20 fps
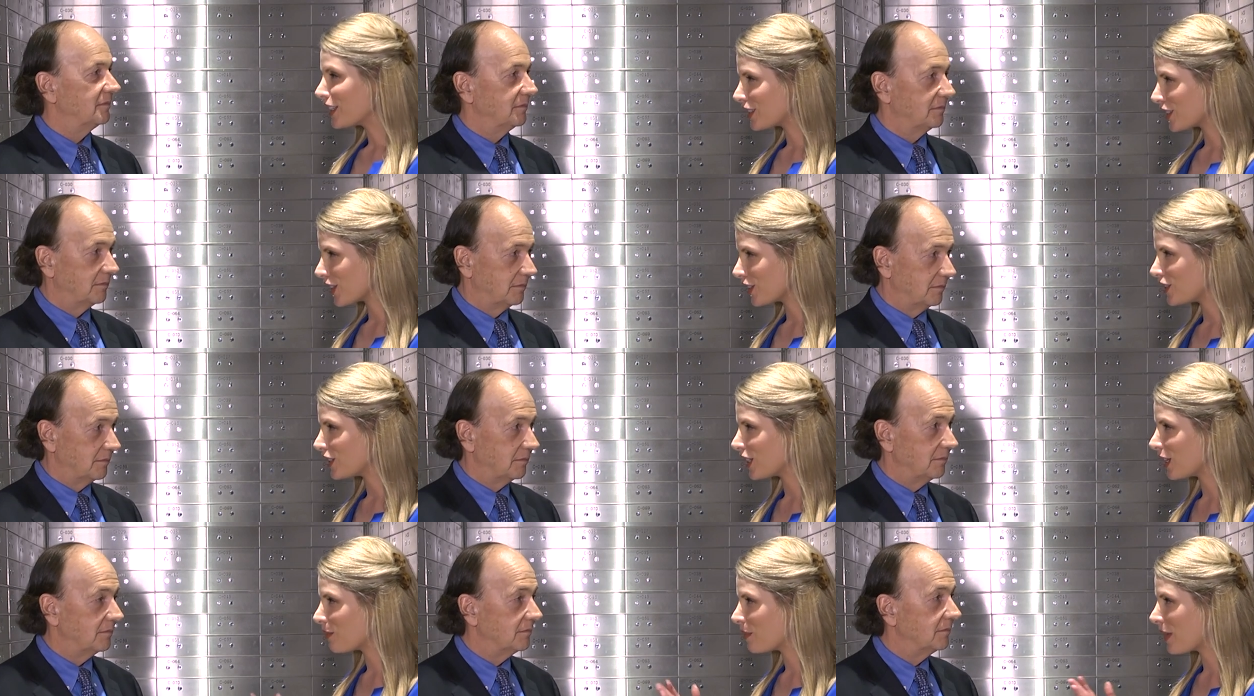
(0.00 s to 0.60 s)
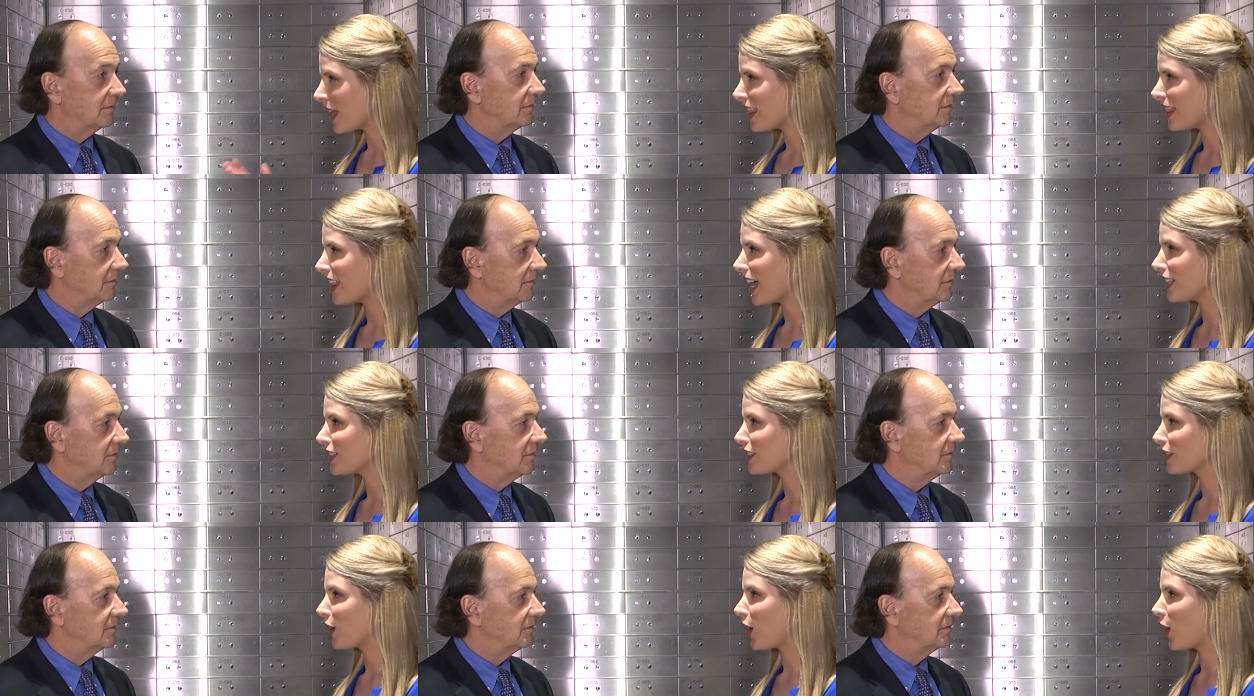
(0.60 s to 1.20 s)
Speaker 1: So, Jim,
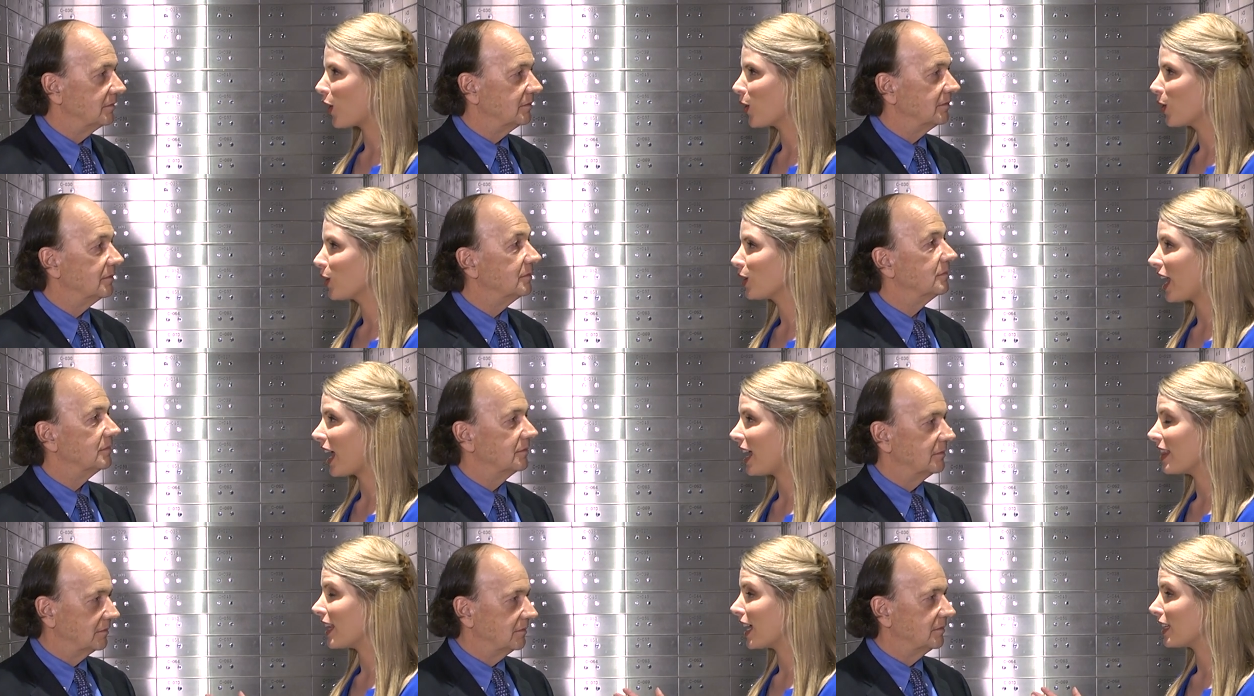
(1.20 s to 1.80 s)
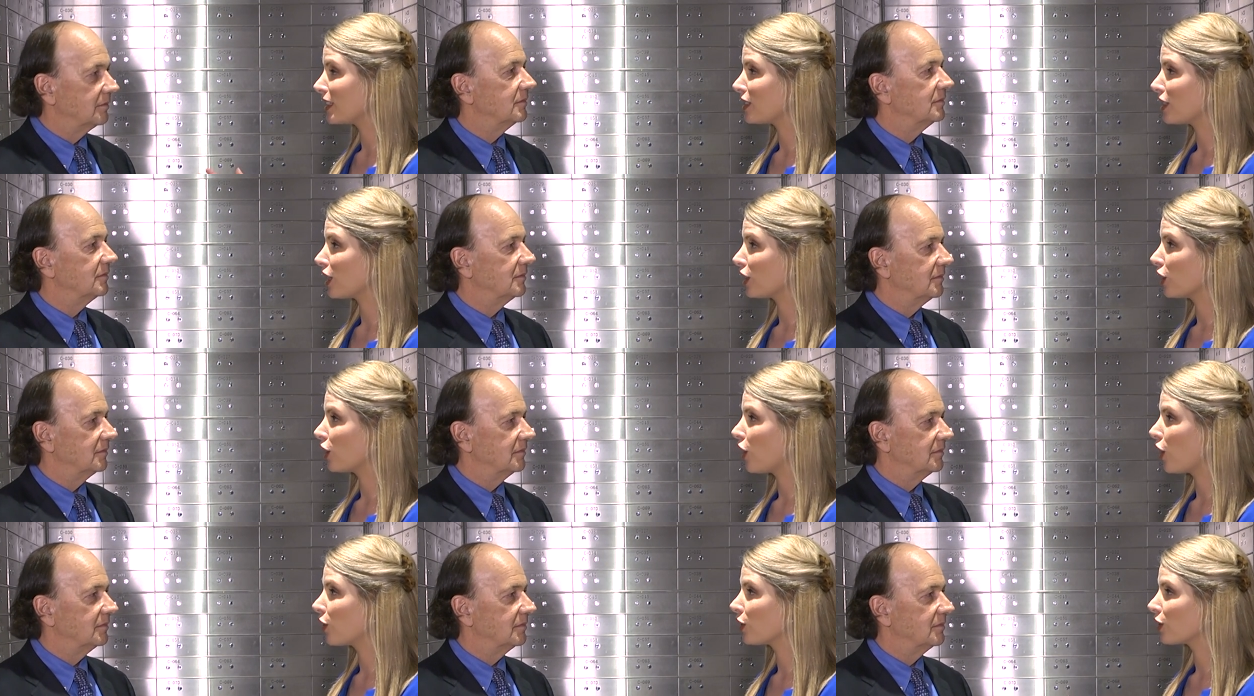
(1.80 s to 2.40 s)
that's gold, and that's the
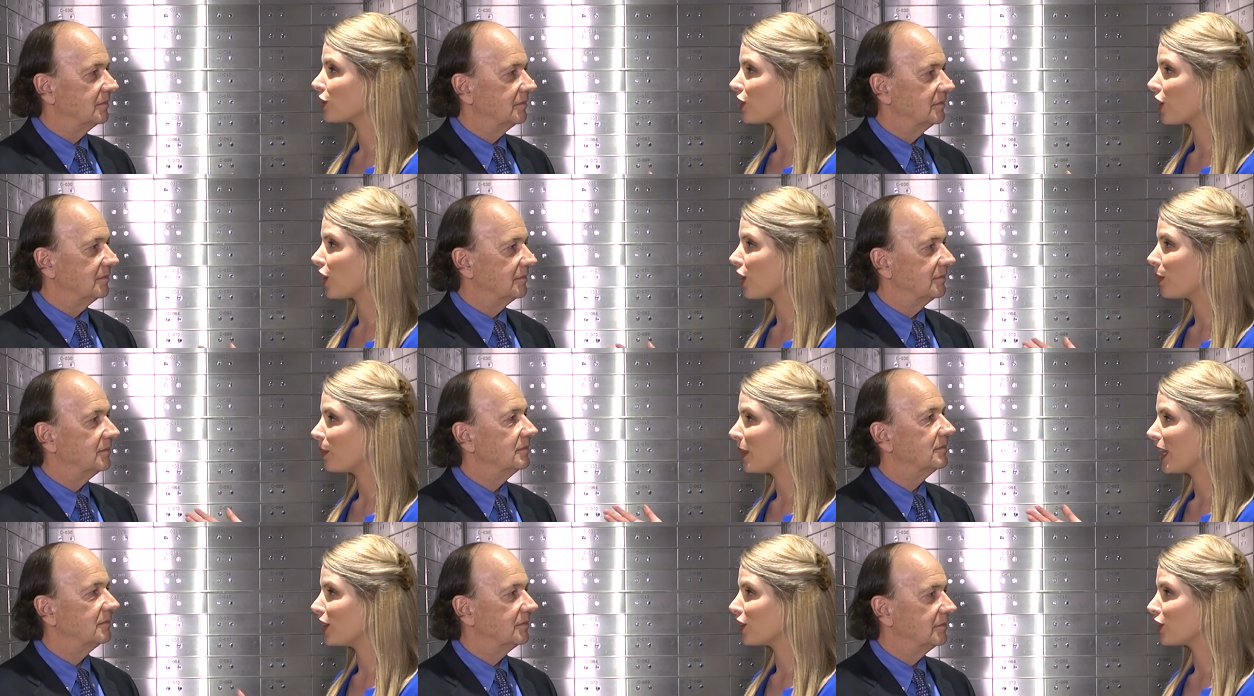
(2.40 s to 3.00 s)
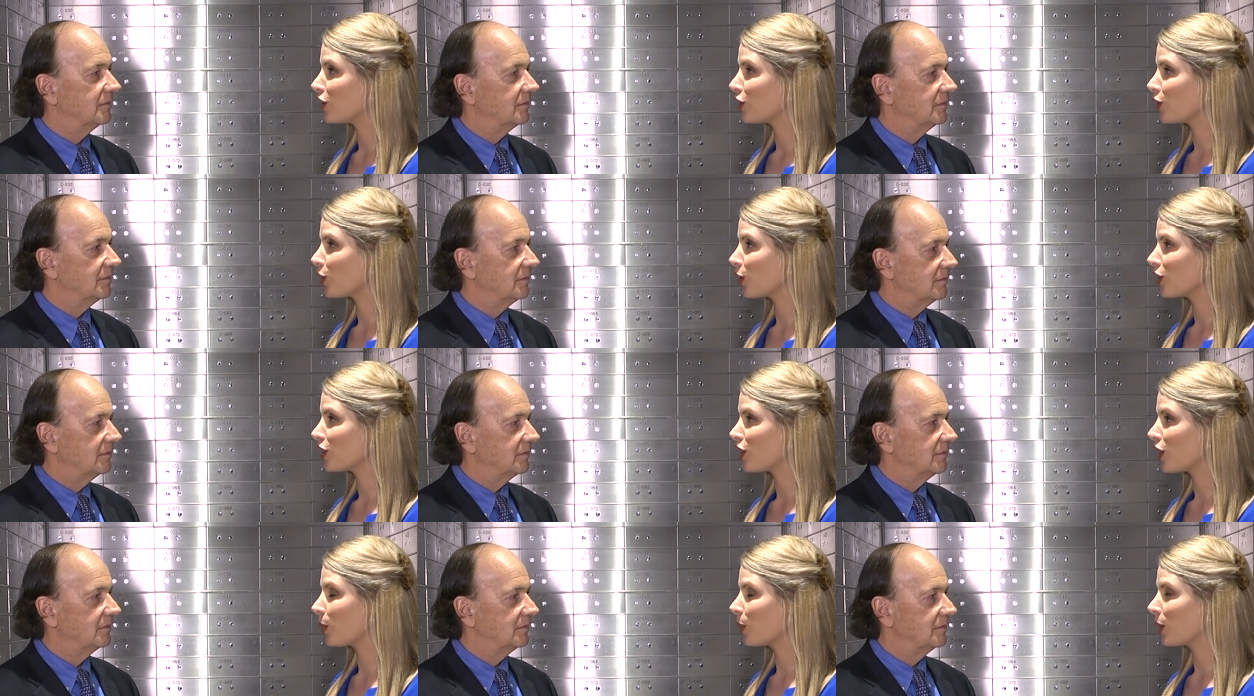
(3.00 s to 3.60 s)
long term. In the short
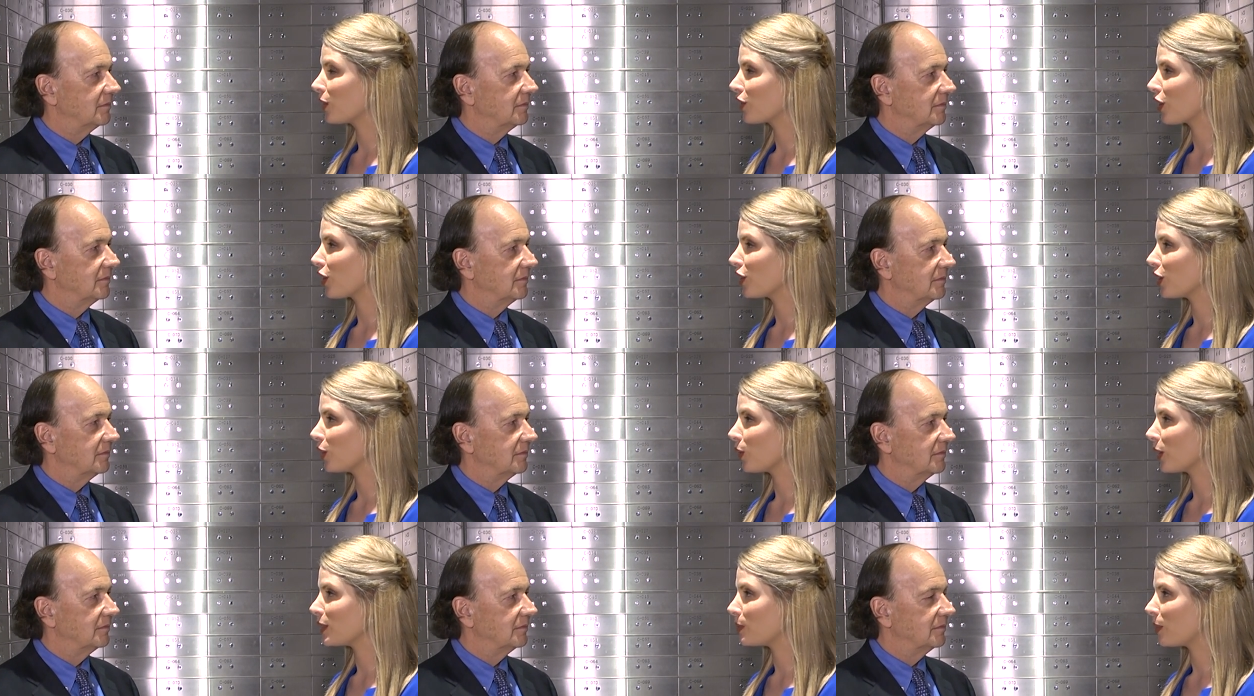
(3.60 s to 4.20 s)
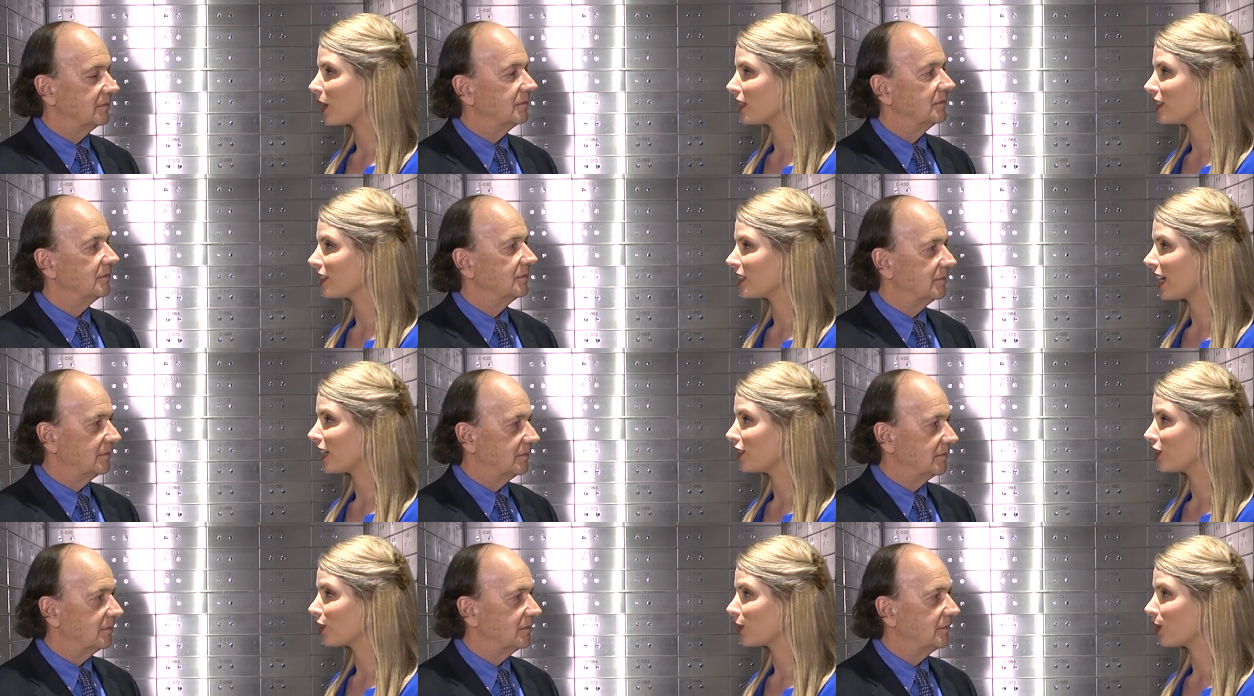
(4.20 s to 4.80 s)
term, we've got the US
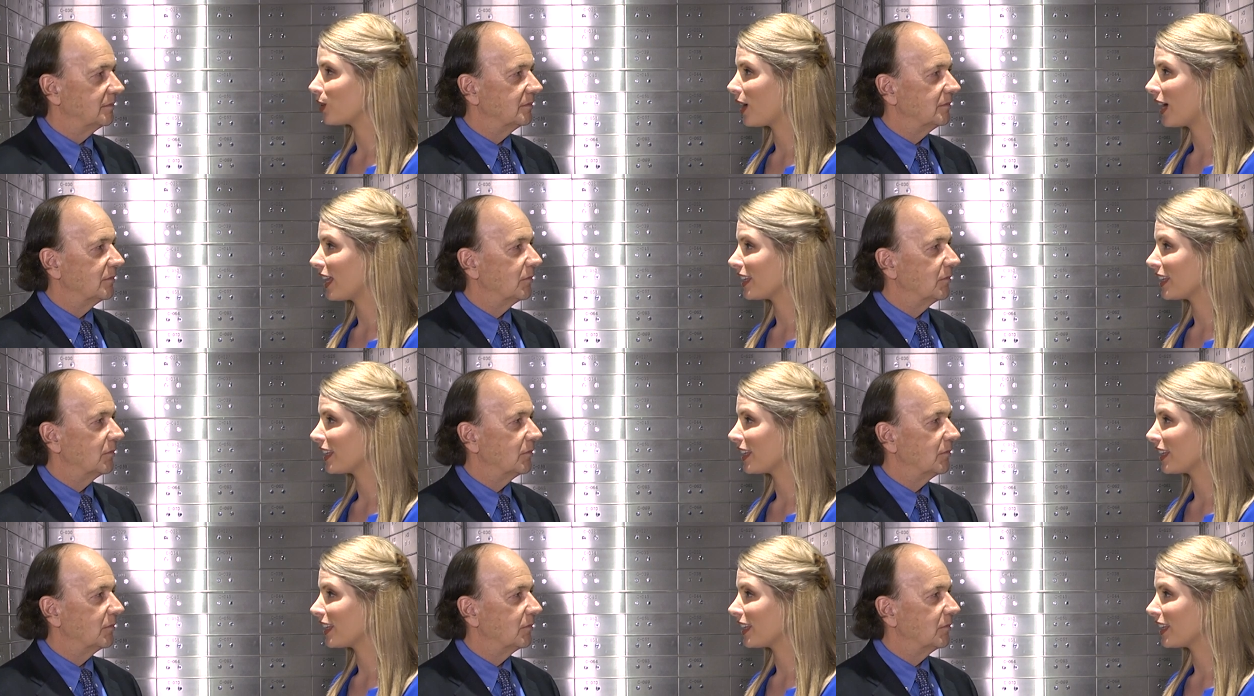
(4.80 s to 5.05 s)
presidential